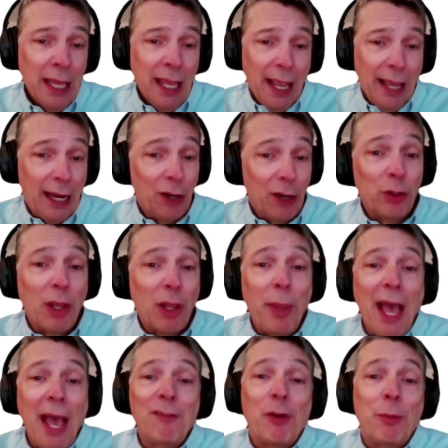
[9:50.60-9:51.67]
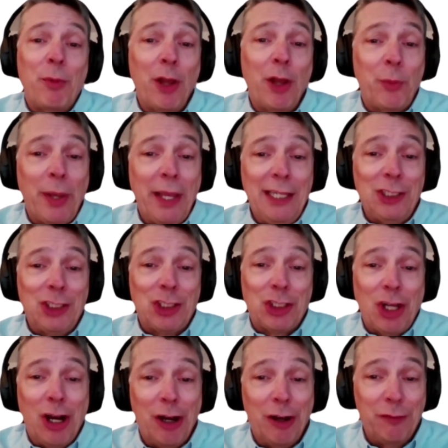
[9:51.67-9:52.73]
And I know that we have a broad range
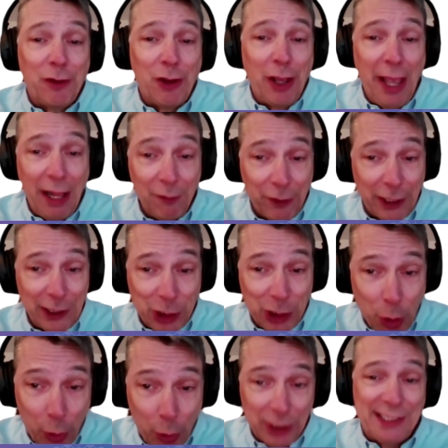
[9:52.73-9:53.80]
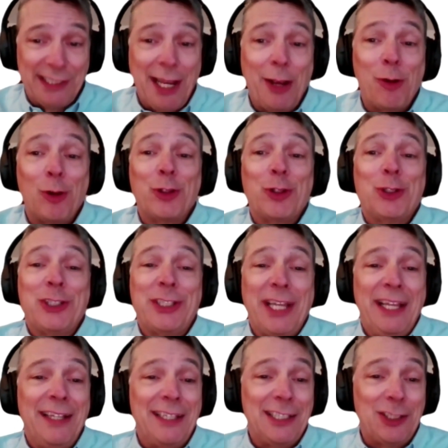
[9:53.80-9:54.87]
of healthcare stakeholders
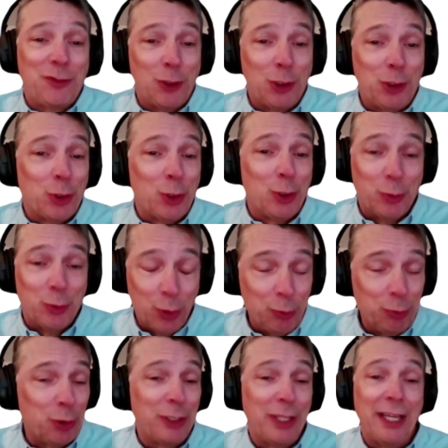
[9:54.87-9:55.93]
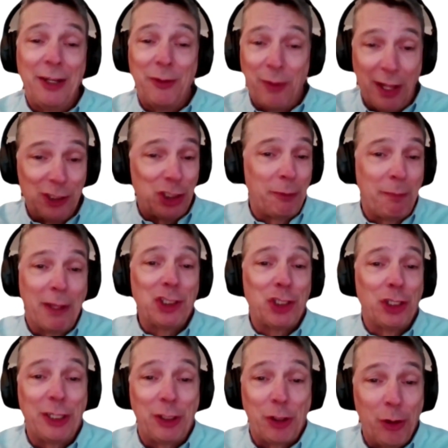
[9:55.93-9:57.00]
in this virtual room today. Ranjit
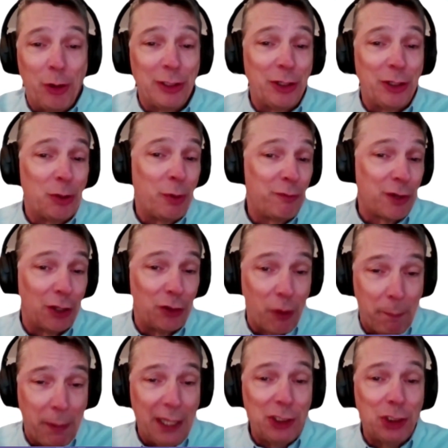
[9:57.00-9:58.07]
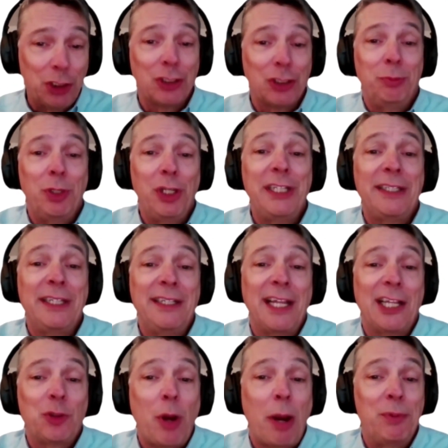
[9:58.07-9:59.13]
mentioned it earlier. We've got the patient community
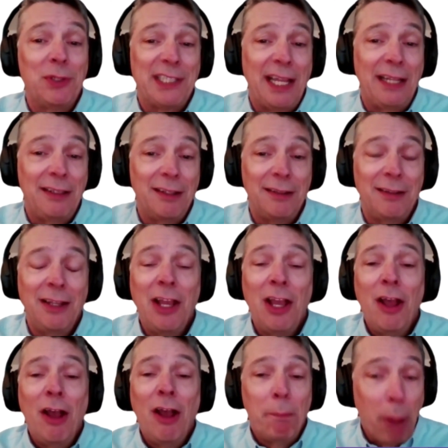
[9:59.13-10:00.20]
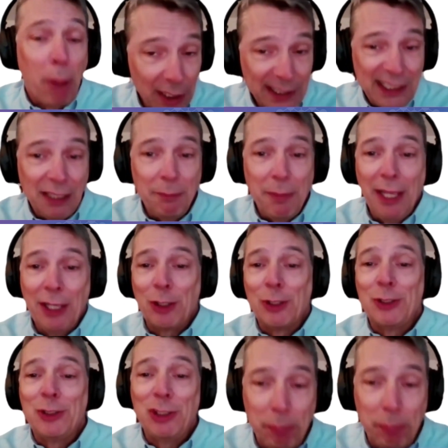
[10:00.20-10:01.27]
that's represented,
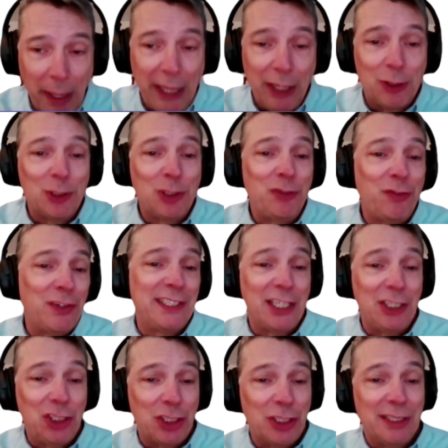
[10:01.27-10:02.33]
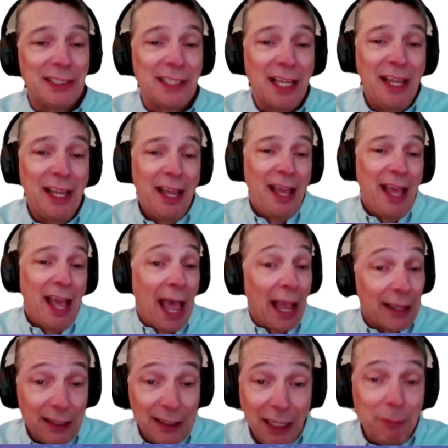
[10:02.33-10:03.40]
policymakers, payers, physicians,
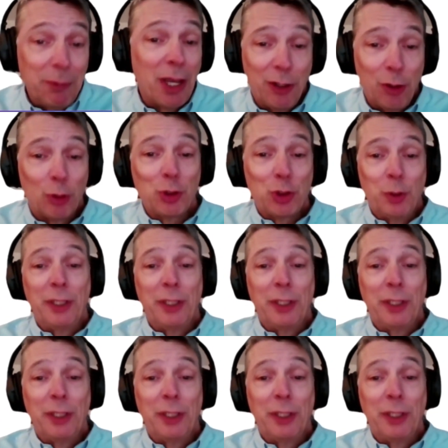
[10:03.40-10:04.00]
academia, and also